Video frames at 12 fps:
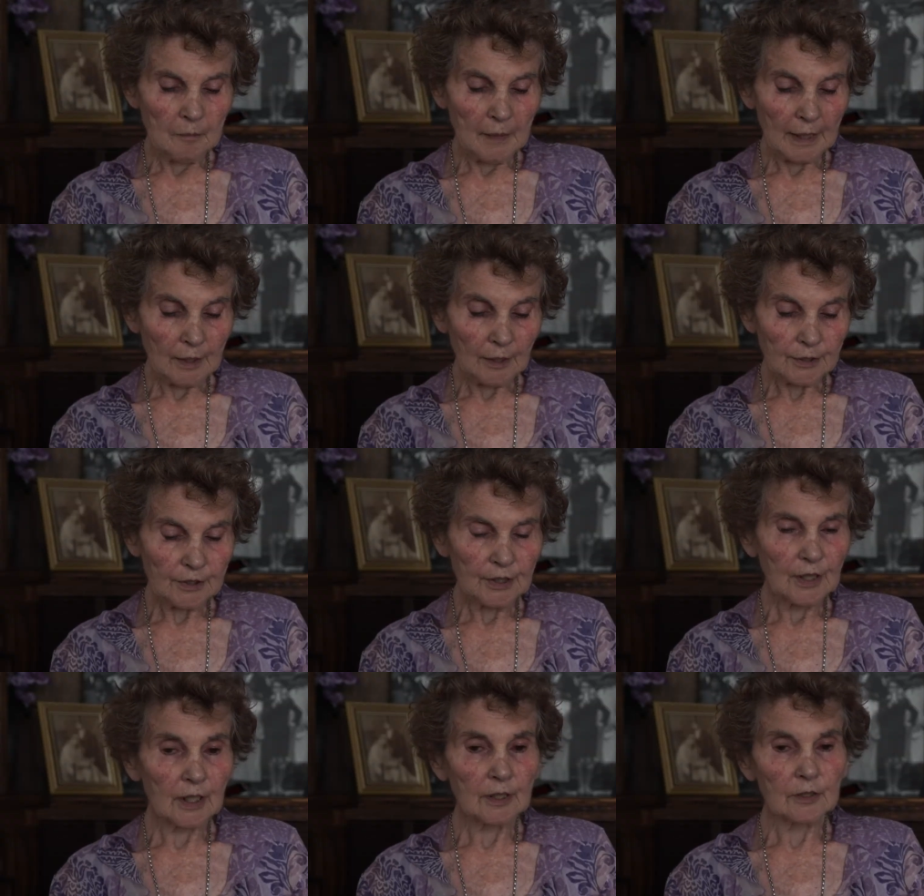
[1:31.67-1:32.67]
My aunt
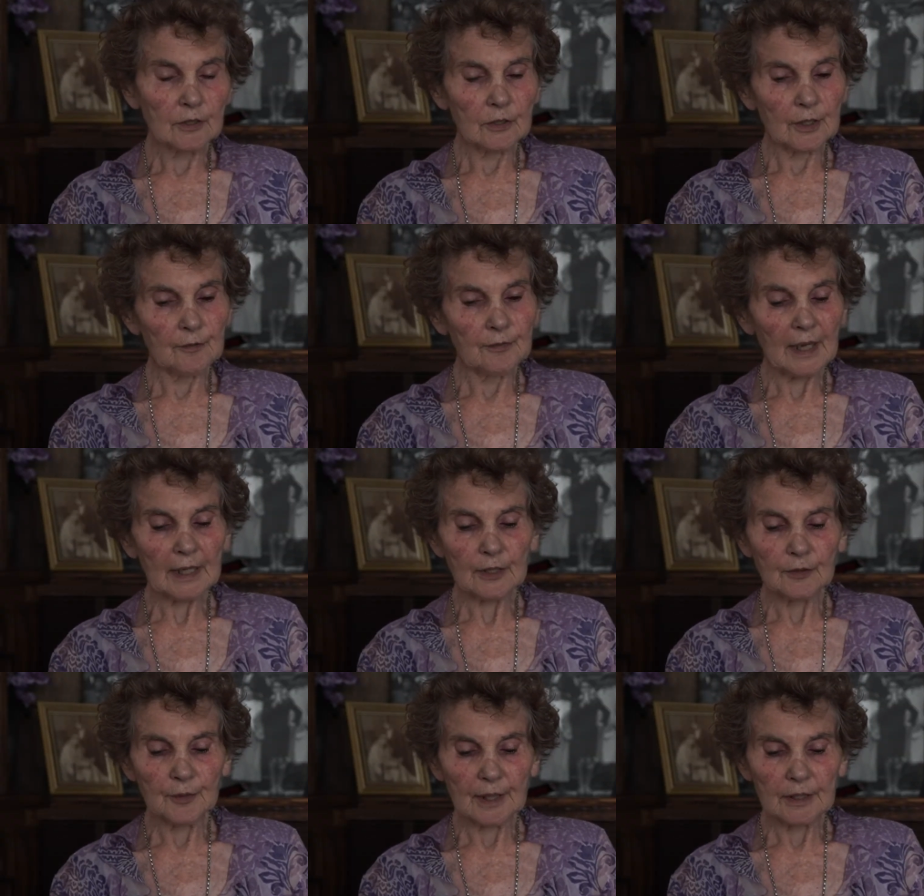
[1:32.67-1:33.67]
and uncle
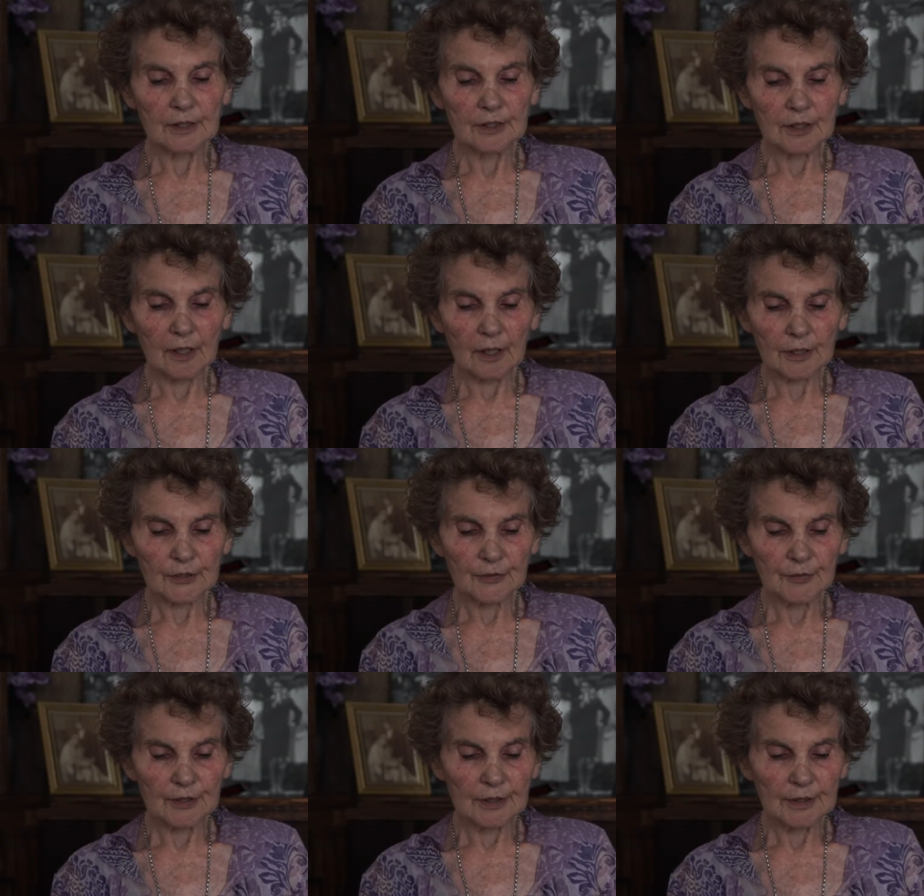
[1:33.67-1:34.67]
evacuated to
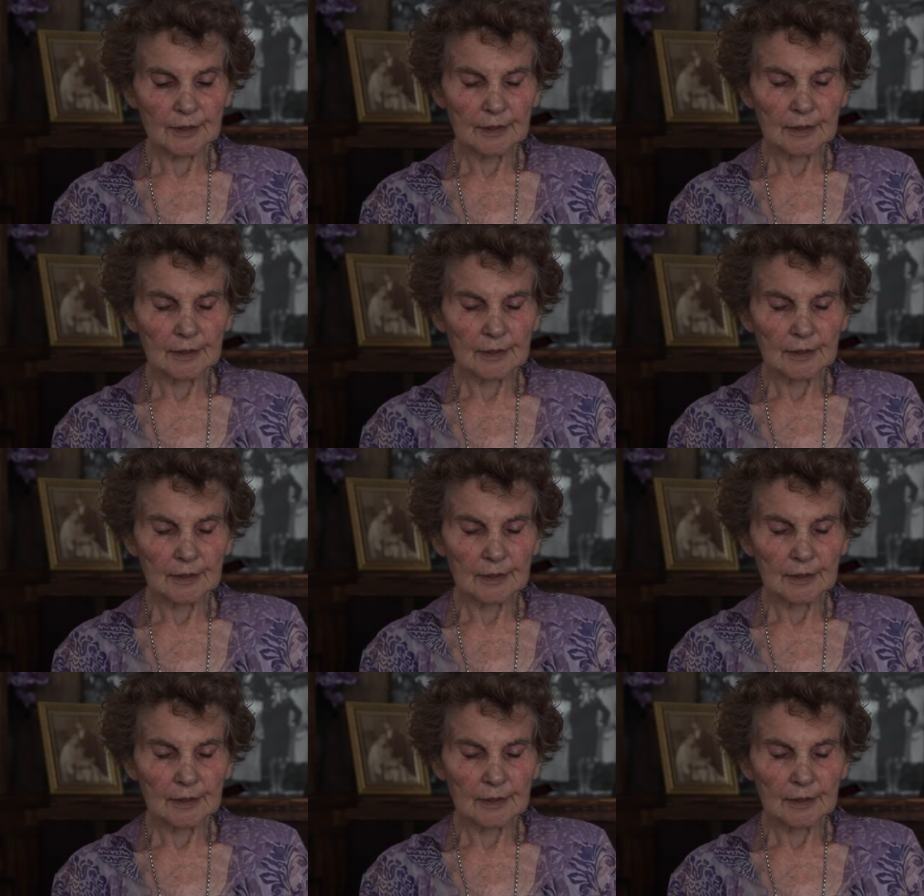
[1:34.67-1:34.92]
Oxford,